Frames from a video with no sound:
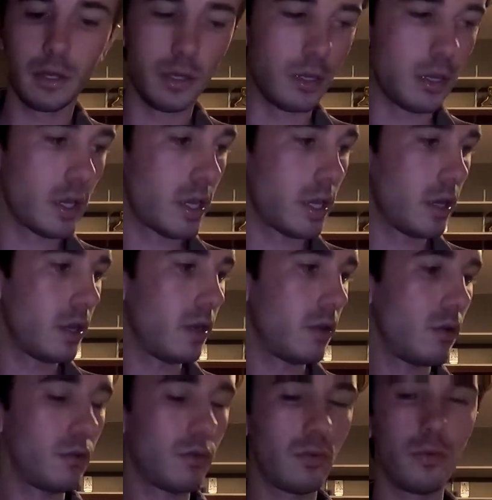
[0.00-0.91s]
and
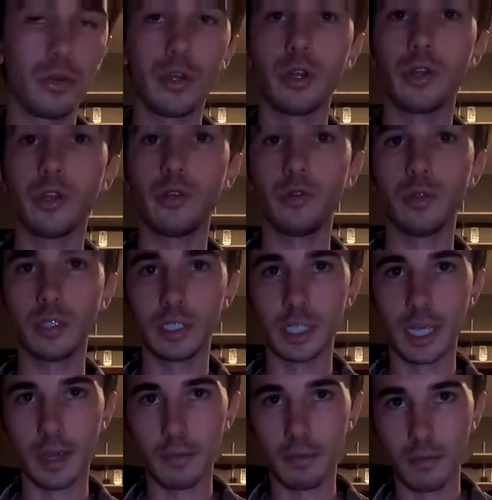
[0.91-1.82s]
then we're going to do the
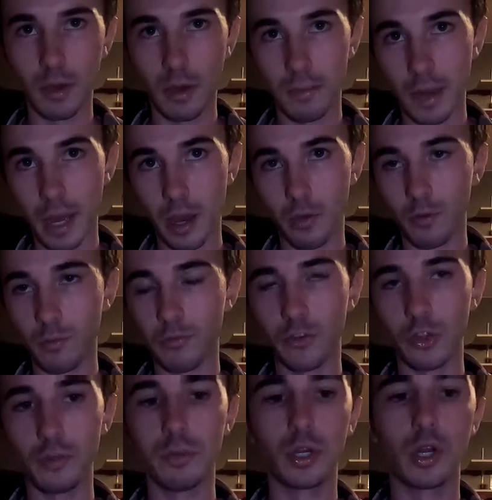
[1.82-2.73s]
same amount
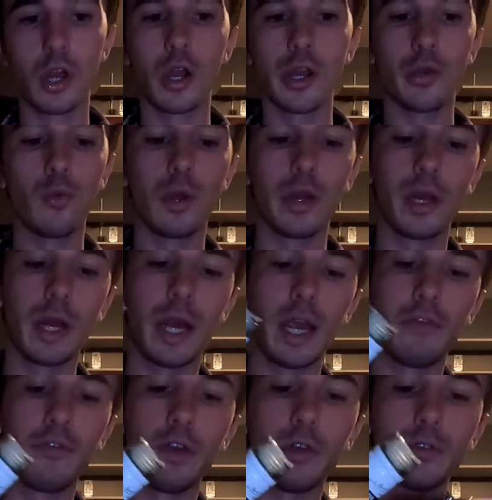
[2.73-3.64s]
for the Bacardi,
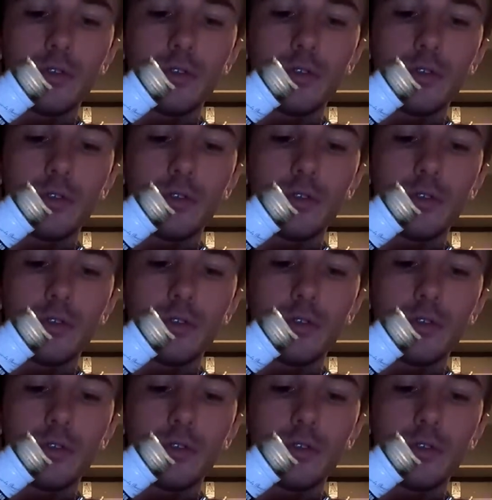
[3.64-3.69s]
1.5